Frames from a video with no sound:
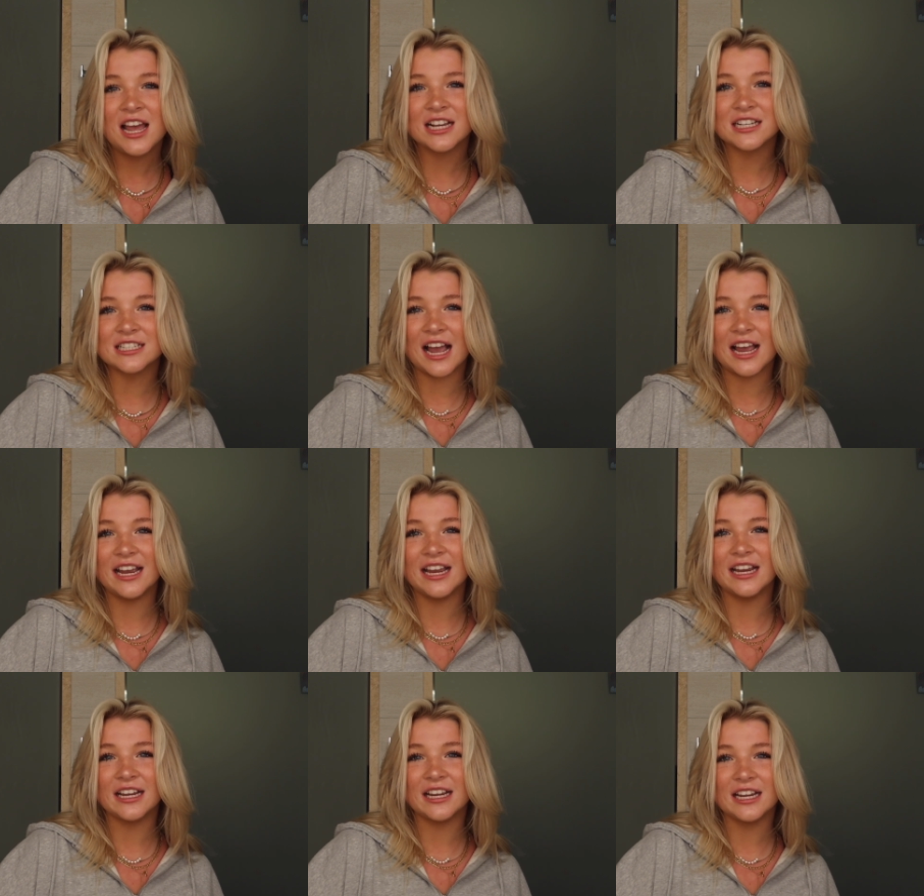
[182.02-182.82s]
because
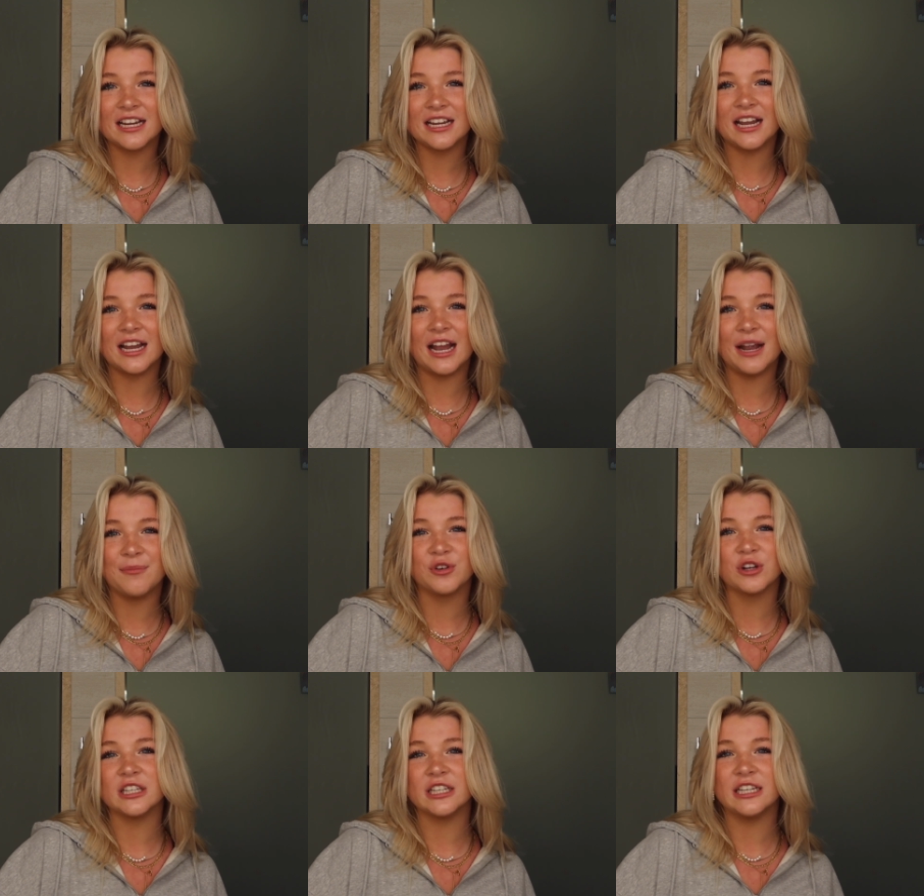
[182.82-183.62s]
I am
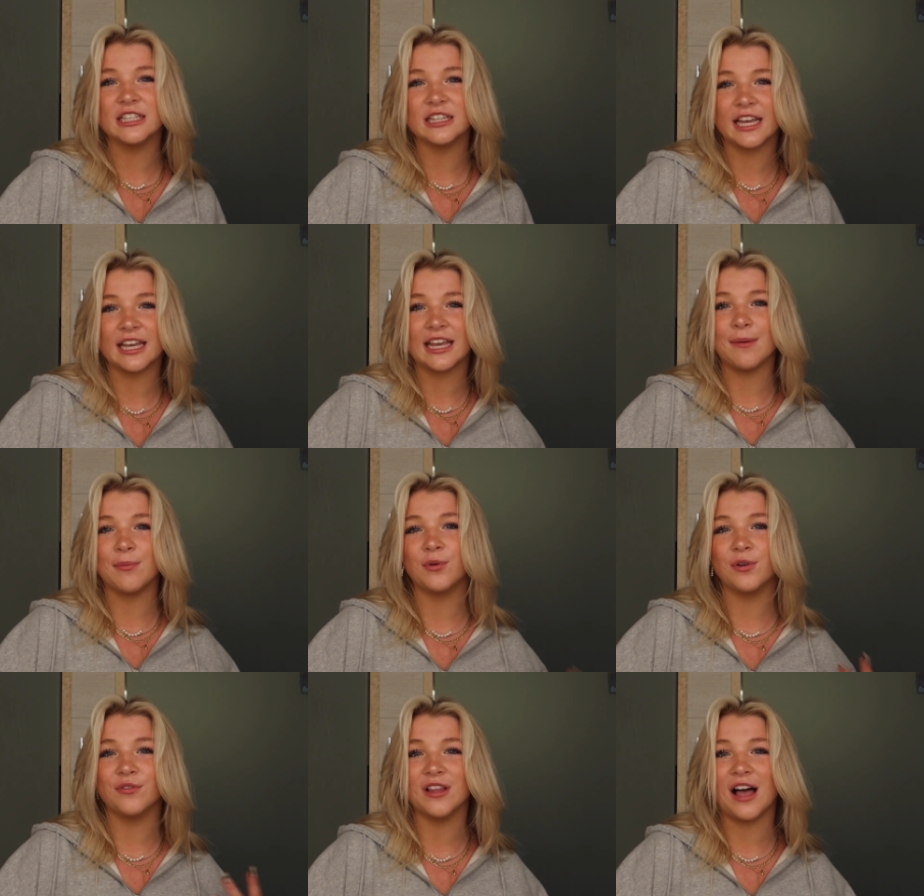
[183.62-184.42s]
really like
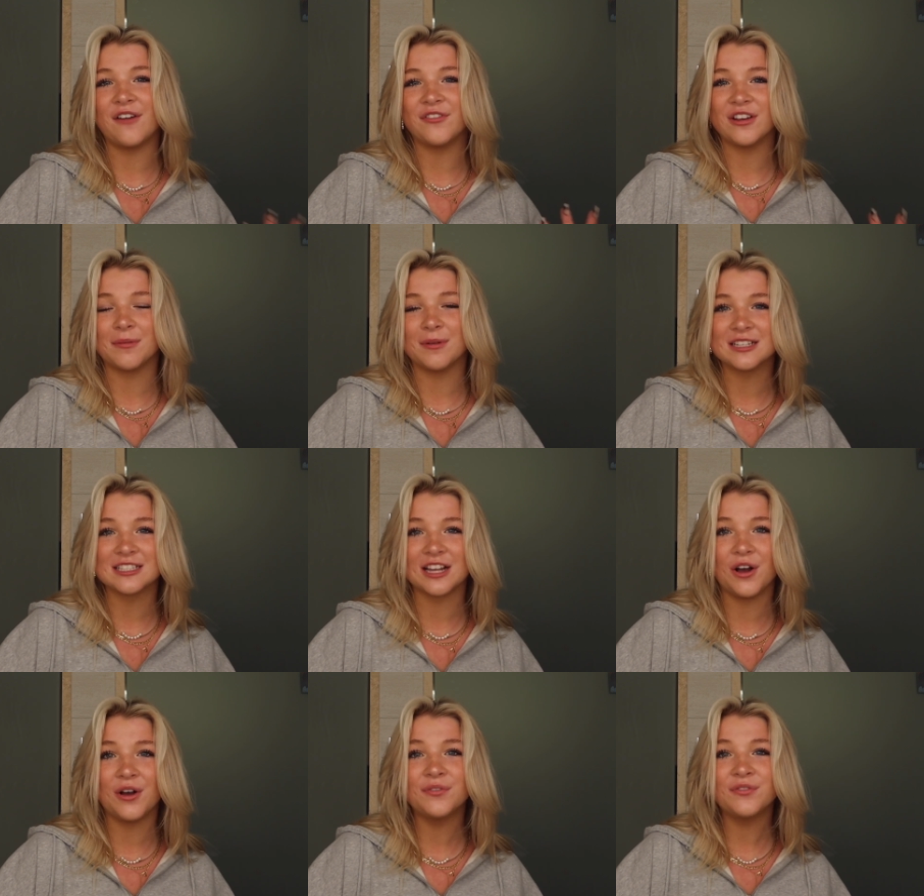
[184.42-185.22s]
capable of laughing at
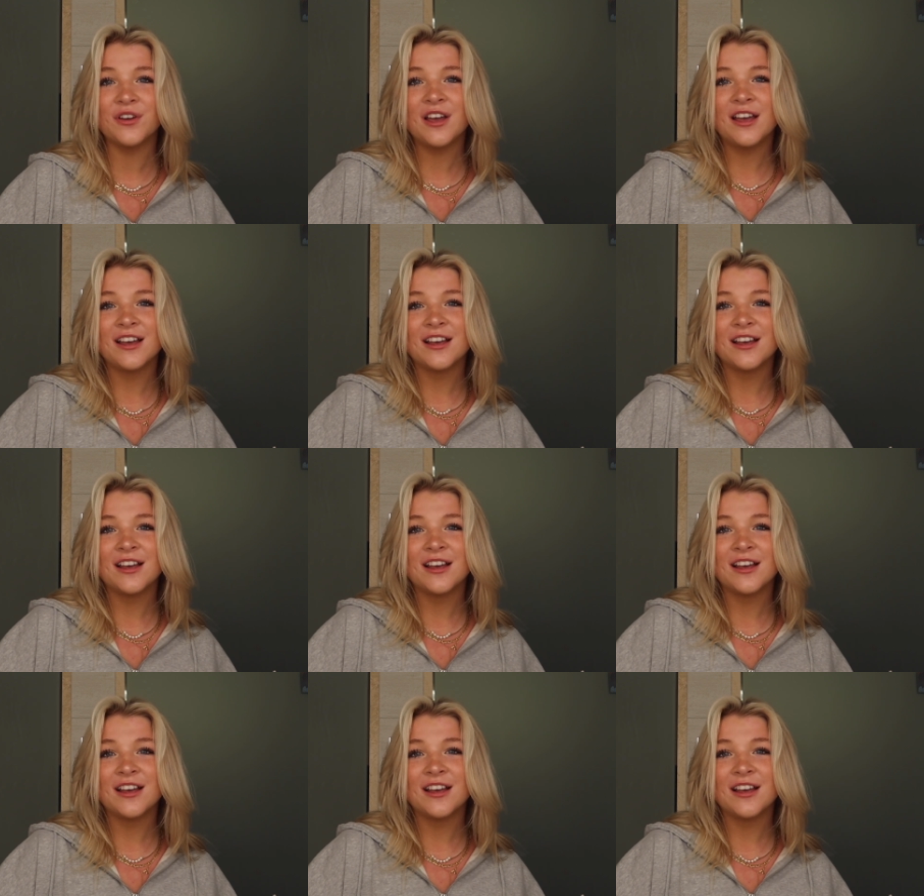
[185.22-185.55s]
myself.